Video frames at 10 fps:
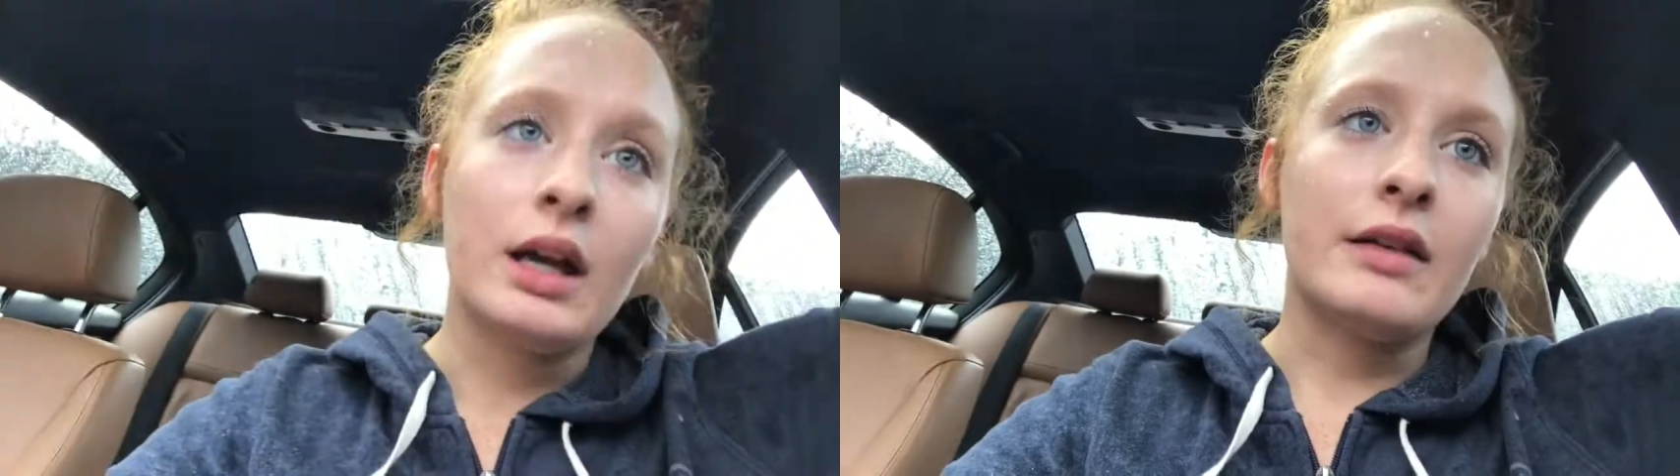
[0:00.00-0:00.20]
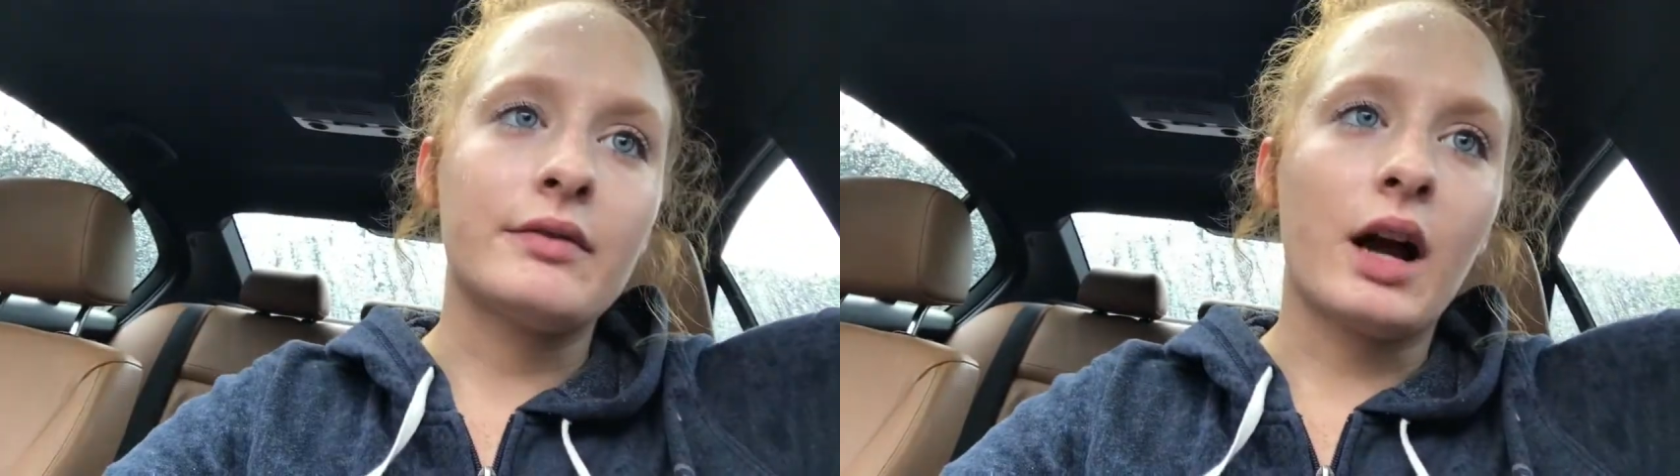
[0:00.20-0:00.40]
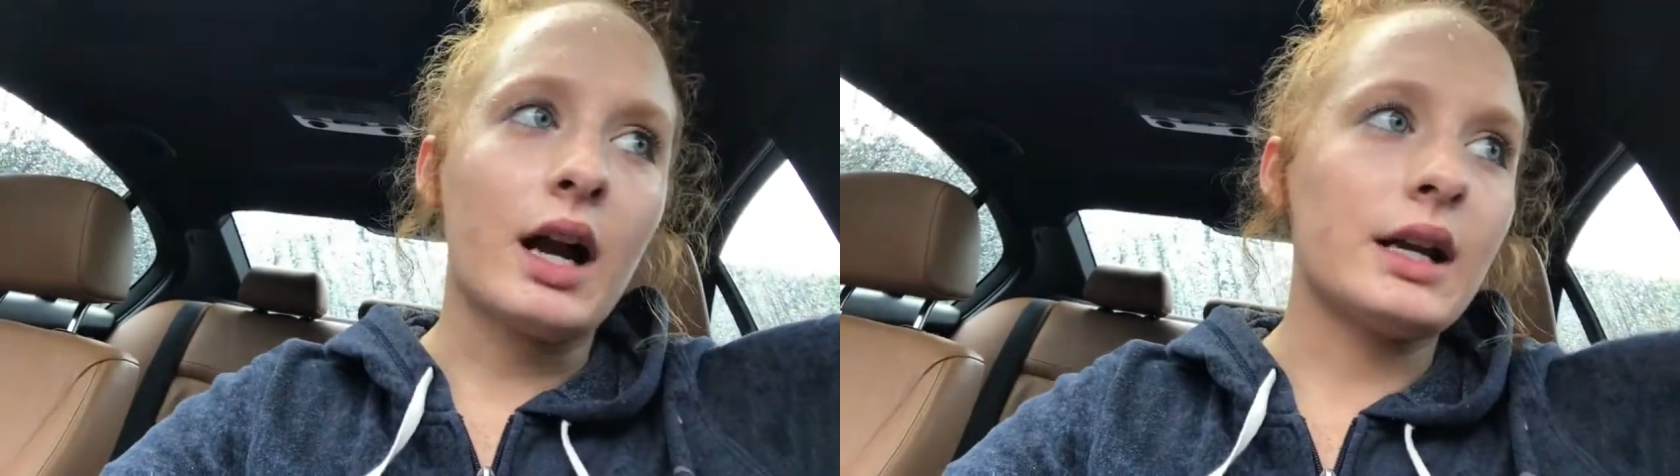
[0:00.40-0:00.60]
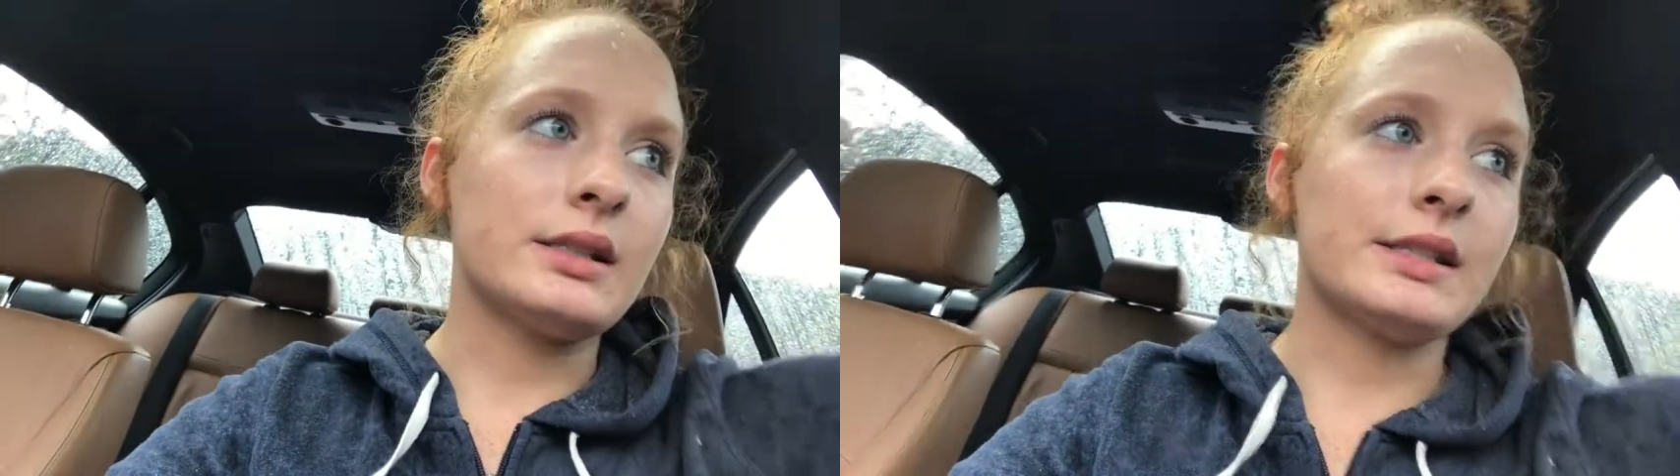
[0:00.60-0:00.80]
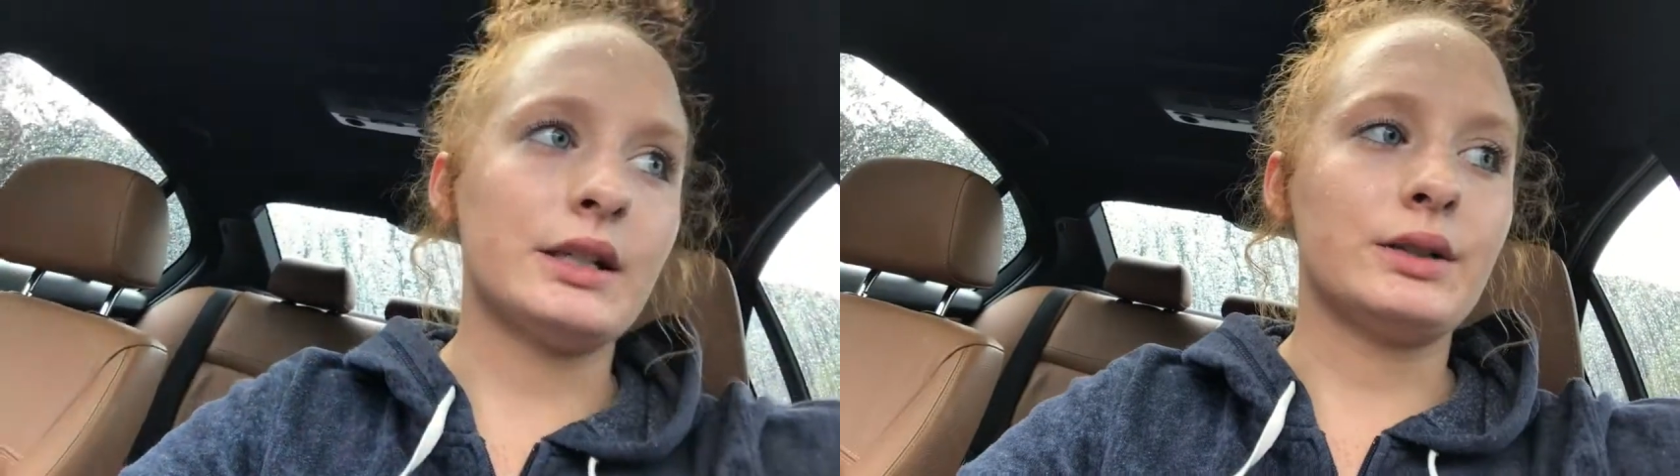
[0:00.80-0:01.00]
if not, it
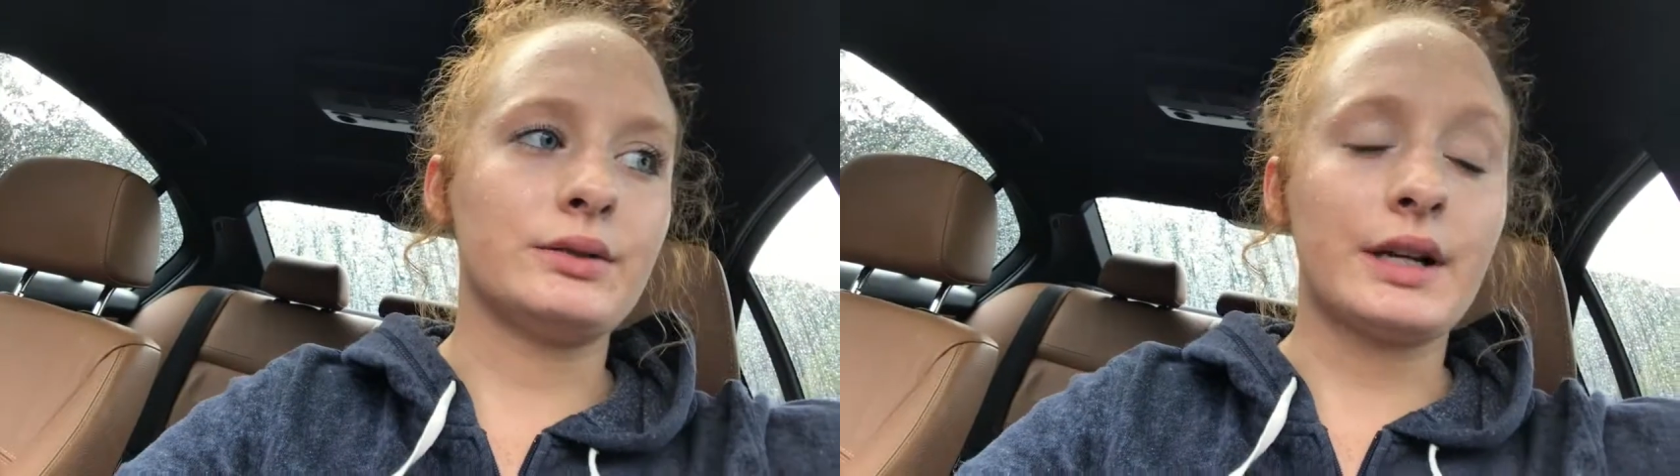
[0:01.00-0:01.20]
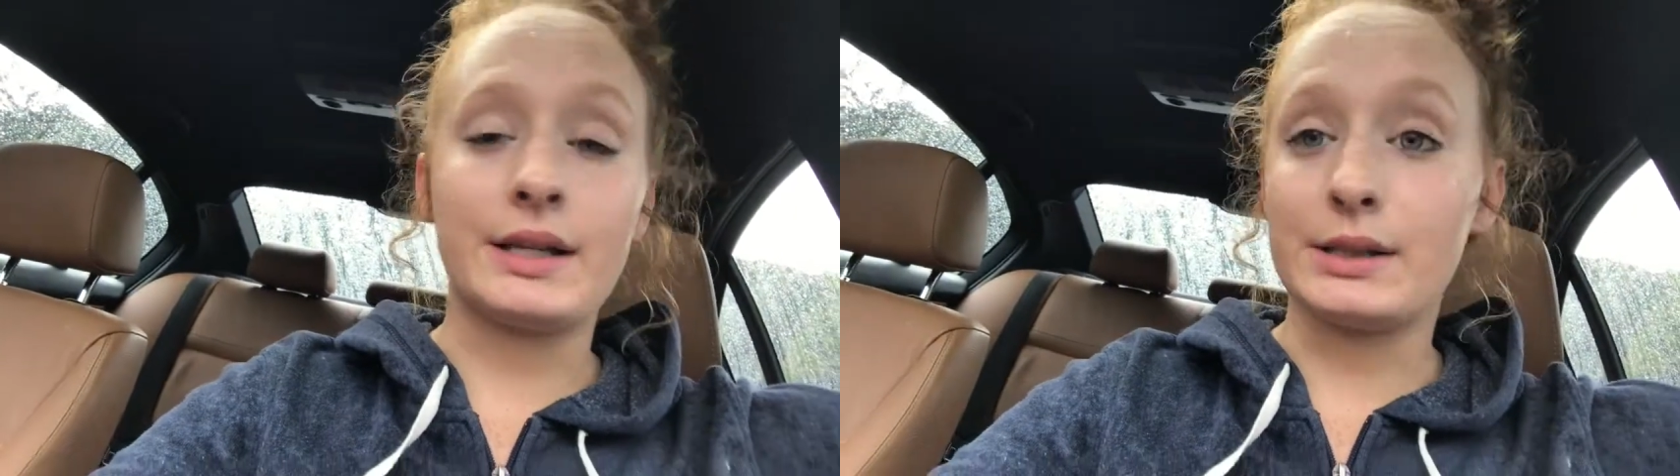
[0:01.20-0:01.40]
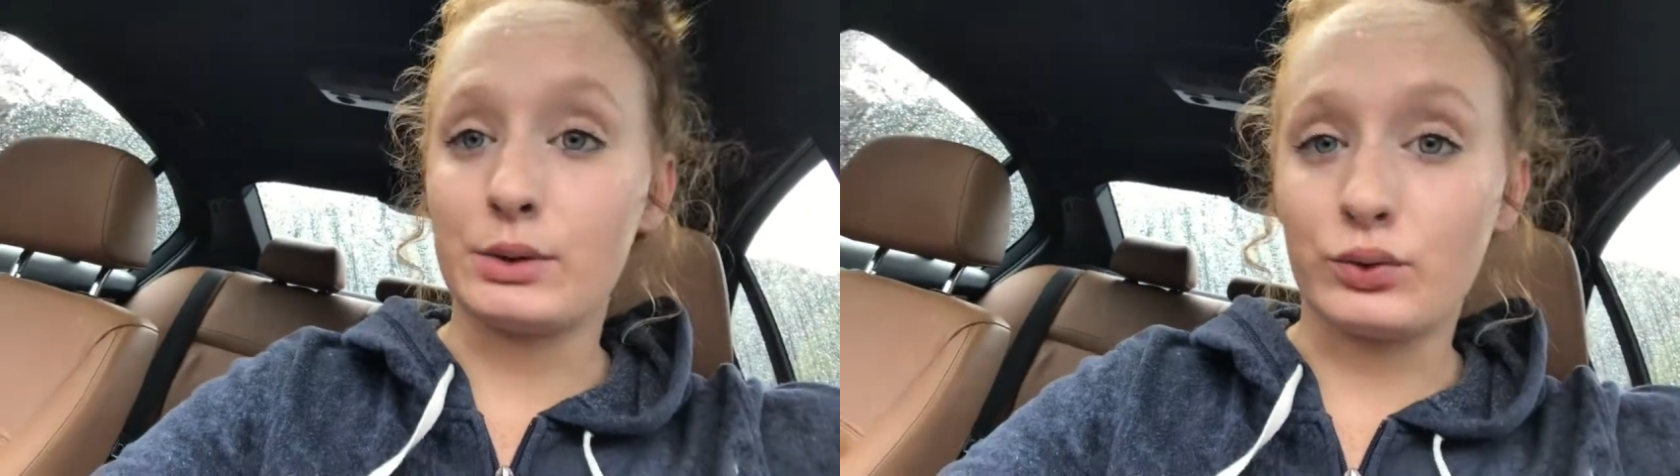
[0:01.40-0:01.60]
still is a